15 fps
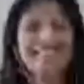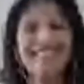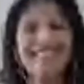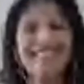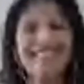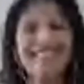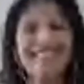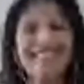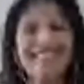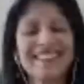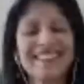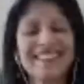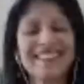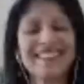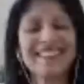
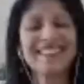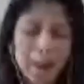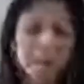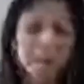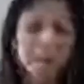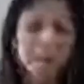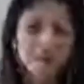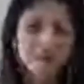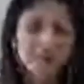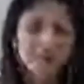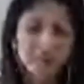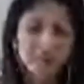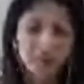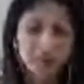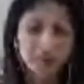
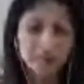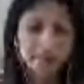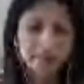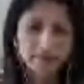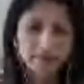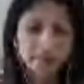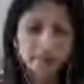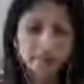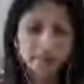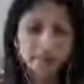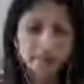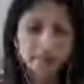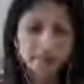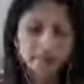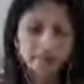
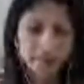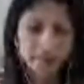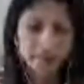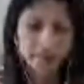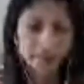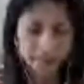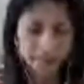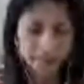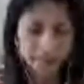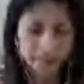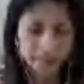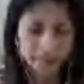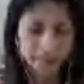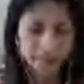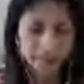
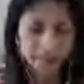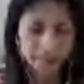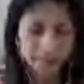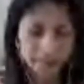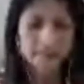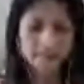(silent)